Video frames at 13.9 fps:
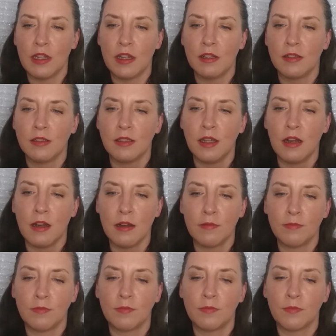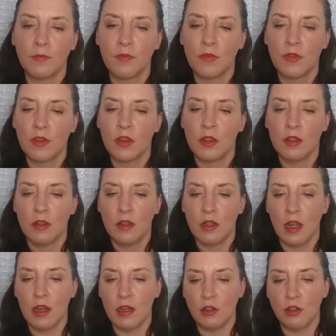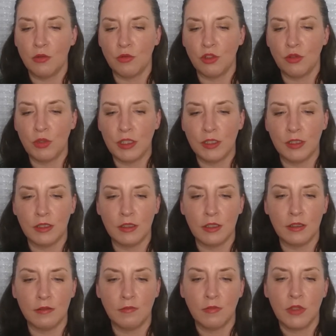thing at the top, and you twist it